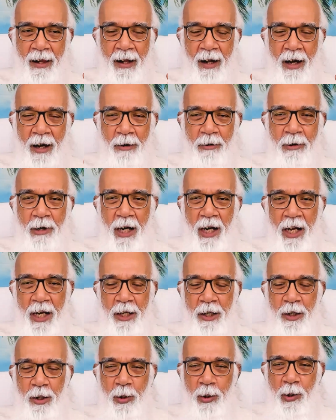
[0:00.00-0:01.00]
How can
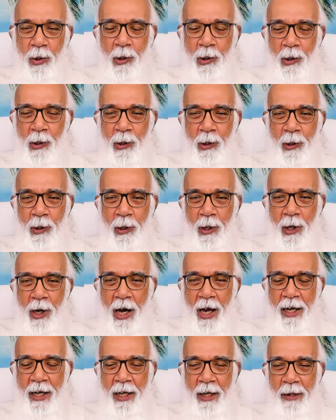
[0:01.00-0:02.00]
I know
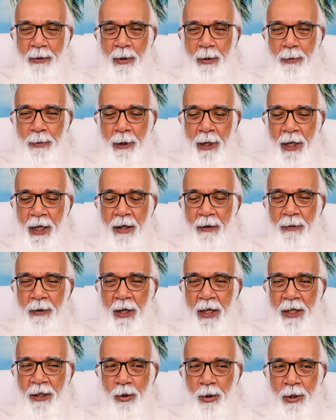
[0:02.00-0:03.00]
I have a pain if
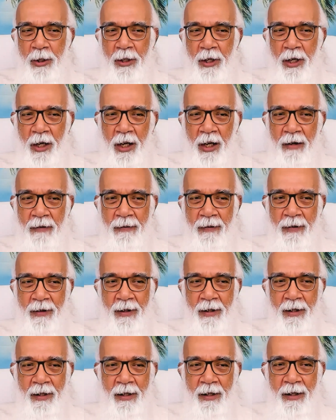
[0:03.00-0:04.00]
I don't live?
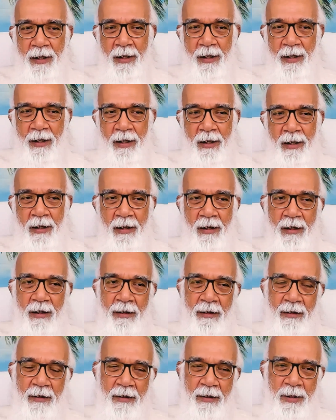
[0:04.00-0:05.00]

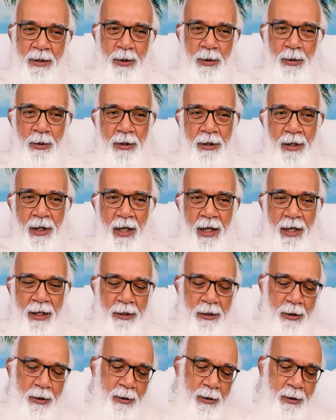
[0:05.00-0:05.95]
Yes, you're right.